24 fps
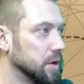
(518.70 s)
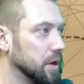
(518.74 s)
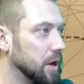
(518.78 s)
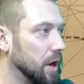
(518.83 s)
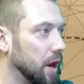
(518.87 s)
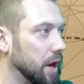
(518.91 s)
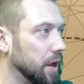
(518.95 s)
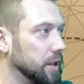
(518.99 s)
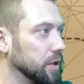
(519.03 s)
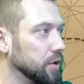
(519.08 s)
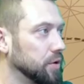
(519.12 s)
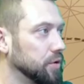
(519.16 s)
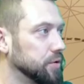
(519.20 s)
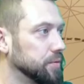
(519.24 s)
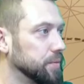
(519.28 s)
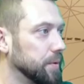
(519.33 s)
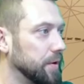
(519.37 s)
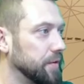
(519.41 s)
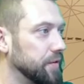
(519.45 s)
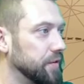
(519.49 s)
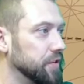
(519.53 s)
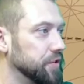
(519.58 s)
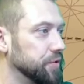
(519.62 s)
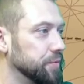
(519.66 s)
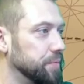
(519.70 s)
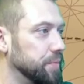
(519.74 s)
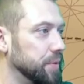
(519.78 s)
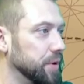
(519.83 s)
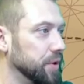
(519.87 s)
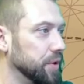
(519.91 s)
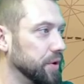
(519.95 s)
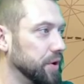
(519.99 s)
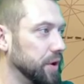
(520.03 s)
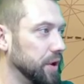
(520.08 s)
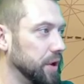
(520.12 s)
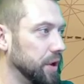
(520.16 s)
I lose my
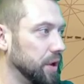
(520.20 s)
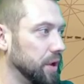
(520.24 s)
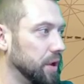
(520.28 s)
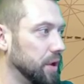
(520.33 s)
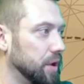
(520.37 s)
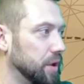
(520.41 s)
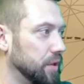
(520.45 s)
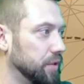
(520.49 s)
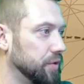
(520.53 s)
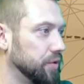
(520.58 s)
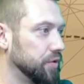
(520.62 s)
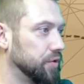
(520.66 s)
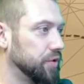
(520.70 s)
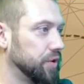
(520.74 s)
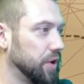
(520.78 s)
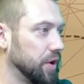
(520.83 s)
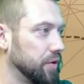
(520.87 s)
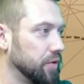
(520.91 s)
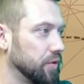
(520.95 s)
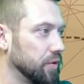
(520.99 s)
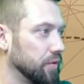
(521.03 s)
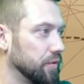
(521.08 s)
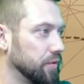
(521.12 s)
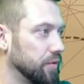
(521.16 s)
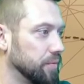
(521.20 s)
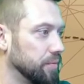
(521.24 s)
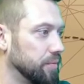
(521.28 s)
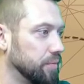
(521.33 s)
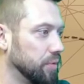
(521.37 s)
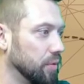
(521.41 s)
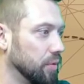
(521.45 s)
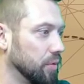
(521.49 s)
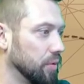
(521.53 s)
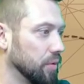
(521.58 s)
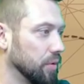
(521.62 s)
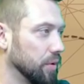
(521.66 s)
visibility in the center of the
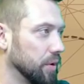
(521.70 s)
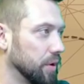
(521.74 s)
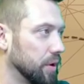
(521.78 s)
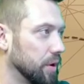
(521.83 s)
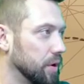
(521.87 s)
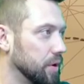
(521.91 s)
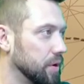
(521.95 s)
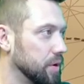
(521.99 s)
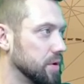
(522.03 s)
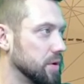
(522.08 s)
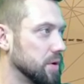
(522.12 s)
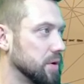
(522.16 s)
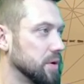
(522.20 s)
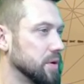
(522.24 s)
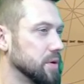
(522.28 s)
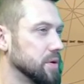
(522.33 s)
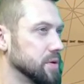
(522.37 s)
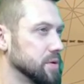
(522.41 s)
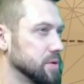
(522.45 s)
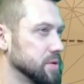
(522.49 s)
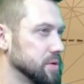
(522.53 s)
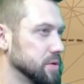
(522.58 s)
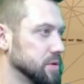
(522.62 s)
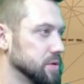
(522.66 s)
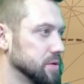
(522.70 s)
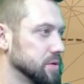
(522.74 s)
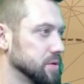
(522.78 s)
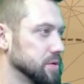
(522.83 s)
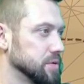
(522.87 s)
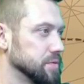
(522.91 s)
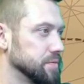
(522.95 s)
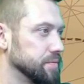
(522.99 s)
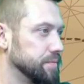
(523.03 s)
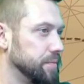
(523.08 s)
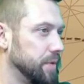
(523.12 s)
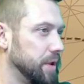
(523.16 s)
board.
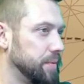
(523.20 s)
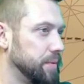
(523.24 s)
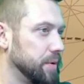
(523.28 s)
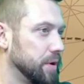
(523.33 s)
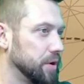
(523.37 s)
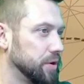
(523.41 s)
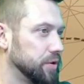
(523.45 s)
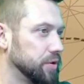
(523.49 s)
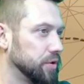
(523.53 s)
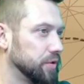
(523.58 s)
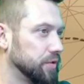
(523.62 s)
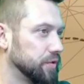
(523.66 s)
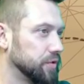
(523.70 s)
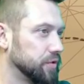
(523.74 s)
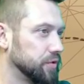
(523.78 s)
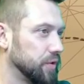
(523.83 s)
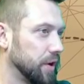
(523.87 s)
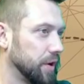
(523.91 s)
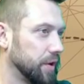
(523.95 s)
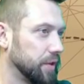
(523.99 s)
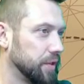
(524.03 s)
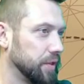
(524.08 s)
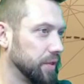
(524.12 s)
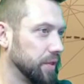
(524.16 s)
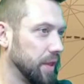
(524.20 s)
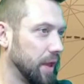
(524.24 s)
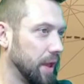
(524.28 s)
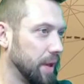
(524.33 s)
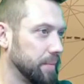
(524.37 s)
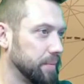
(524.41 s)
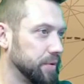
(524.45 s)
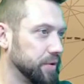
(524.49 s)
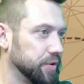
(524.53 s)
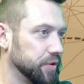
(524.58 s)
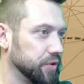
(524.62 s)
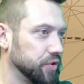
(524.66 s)
Maybe I should have strengthened that
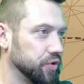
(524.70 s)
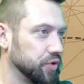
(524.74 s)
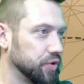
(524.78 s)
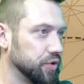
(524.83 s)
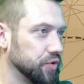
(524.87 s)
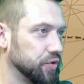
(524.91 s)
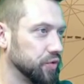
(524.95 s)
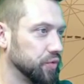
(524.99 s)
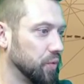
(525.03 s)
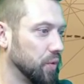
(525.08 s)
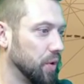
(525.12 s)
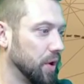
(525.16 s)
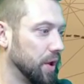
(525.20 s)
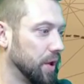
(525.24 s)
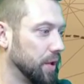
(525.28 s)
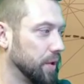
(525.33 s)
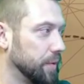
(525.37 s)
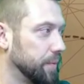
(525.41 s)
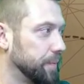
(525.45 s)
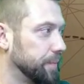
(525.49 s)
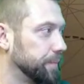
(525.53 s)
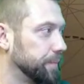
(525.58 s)
position as well.